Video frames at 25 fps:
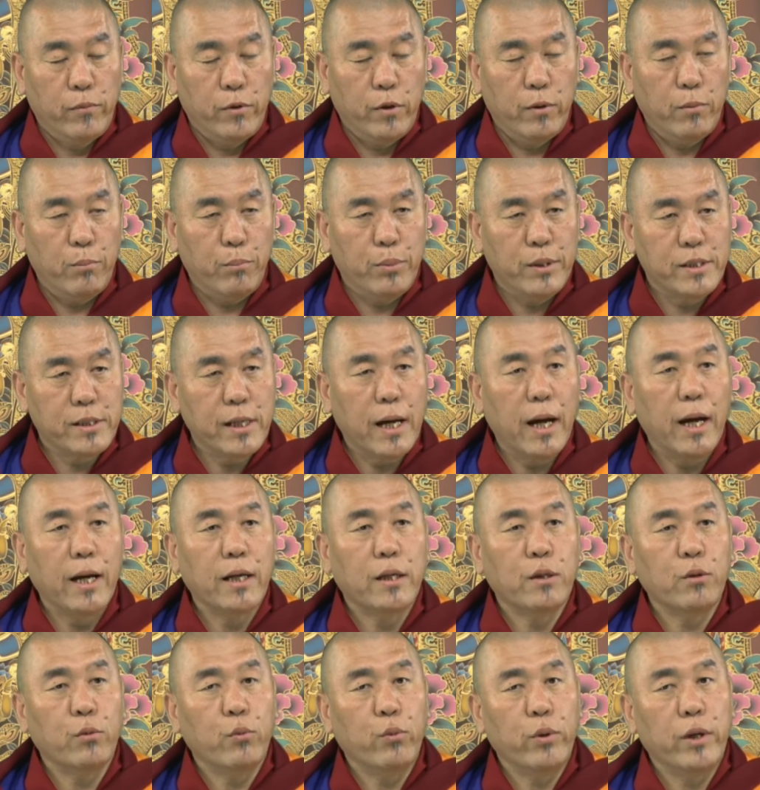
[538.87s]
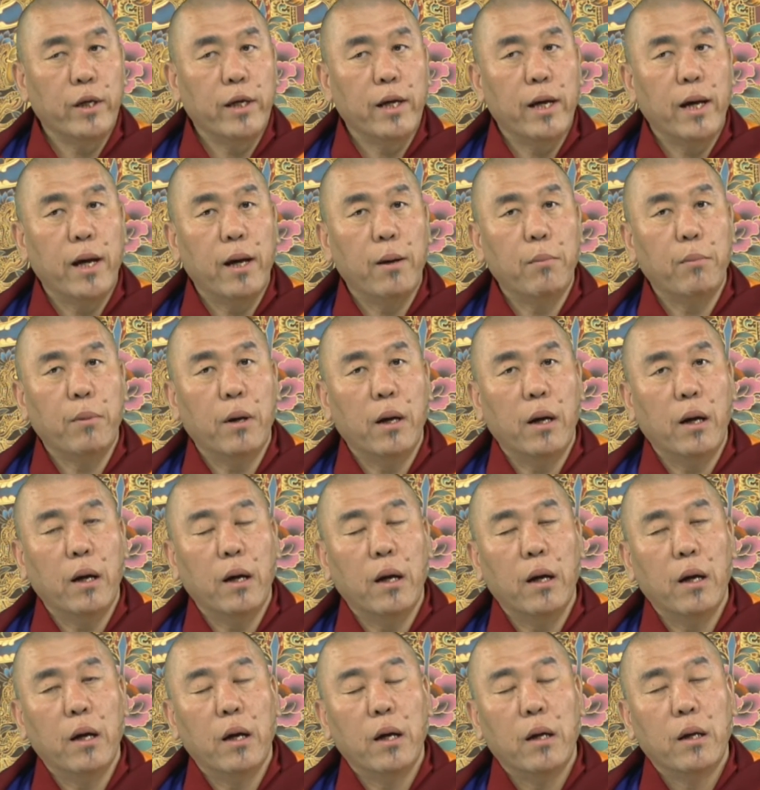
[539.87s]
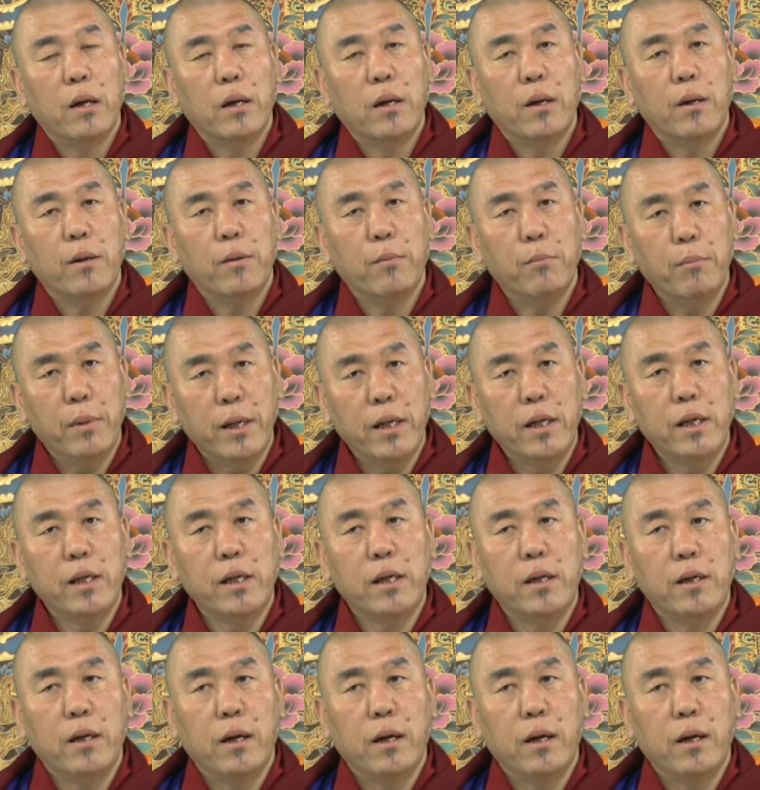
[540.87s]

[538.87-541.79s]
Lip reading: Beside, we have many